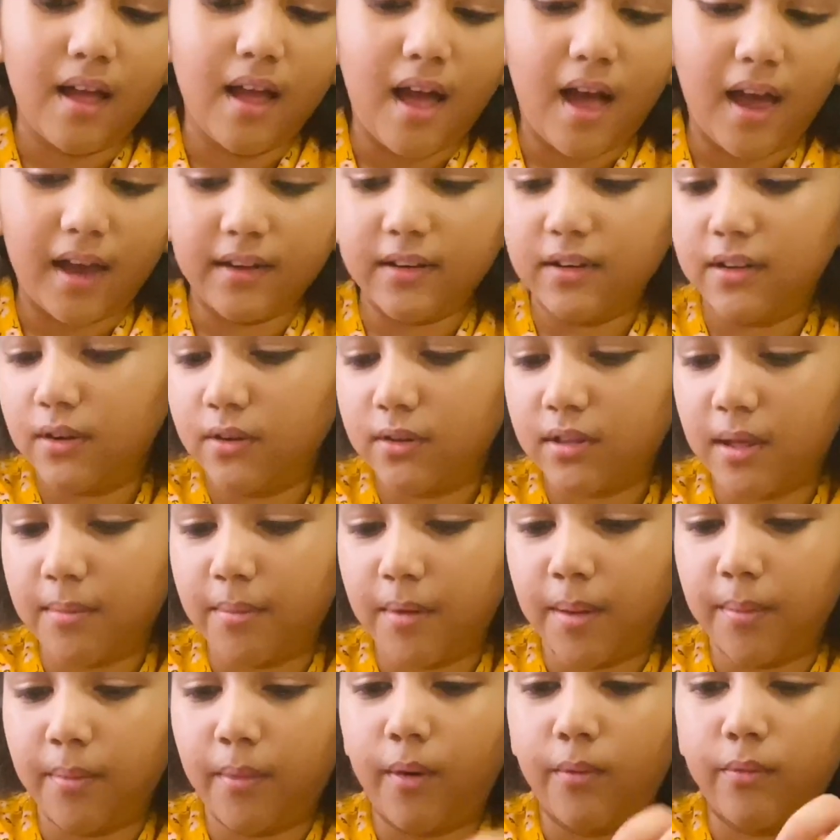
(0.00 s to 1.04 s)
know that my
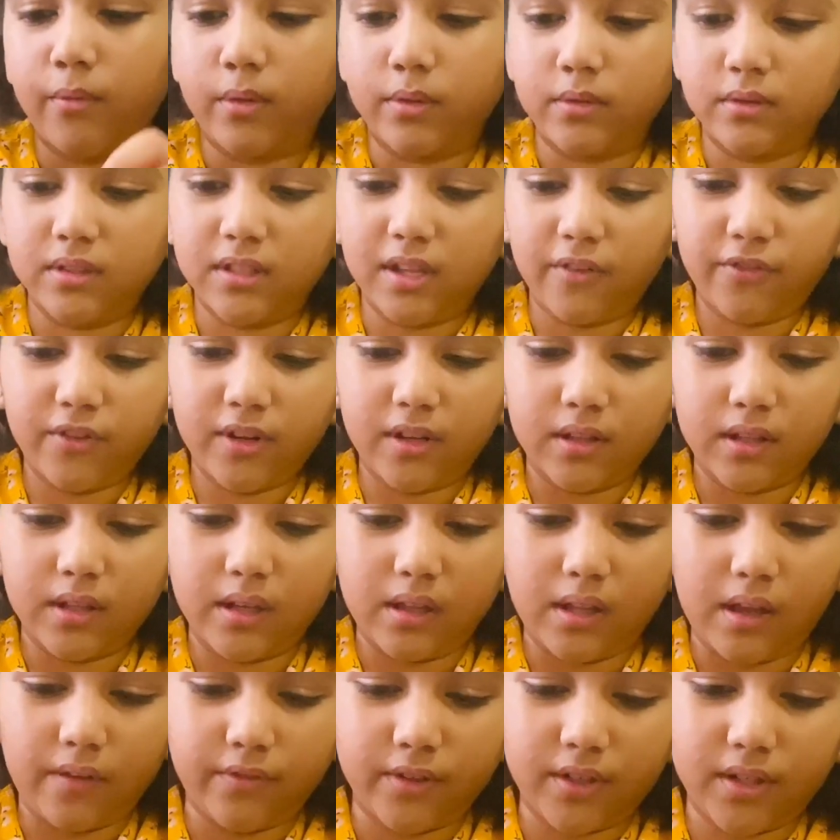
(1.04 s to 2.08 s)
mom will definitely
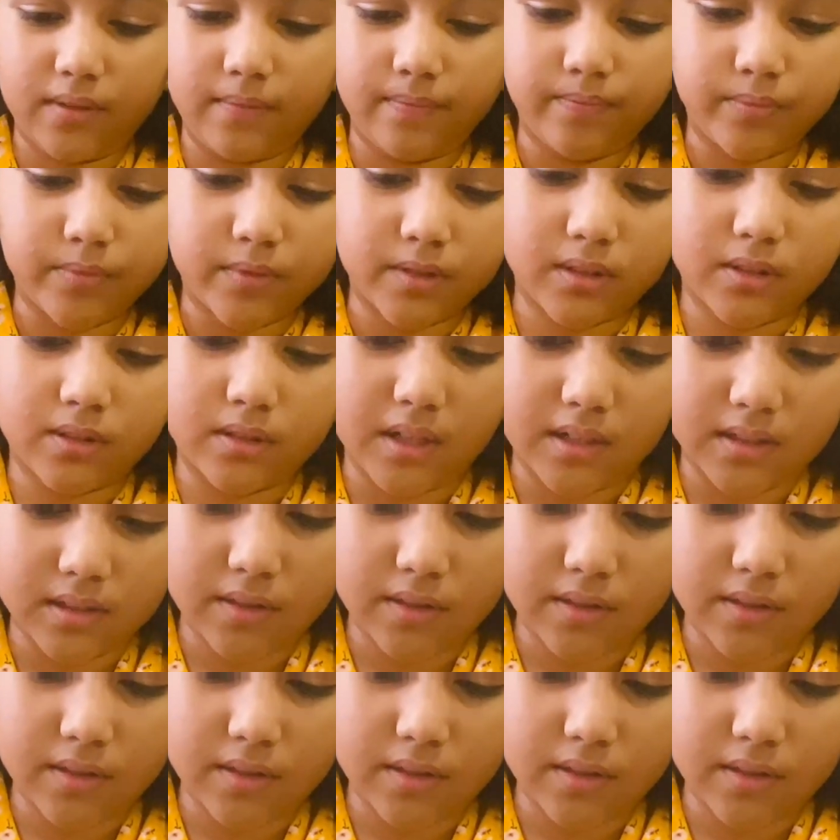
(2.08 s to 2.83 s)
love it. So that's